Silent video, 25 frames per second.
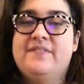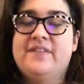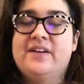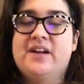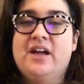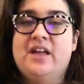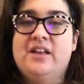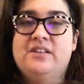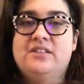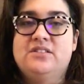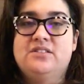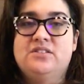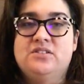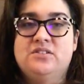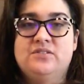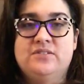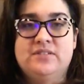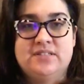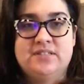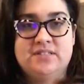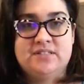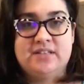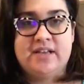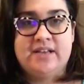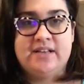I got too
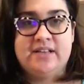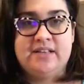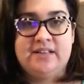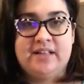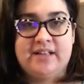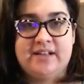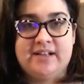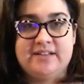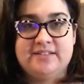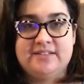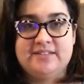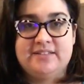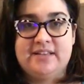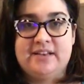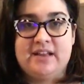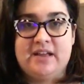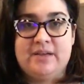excited. Like I said,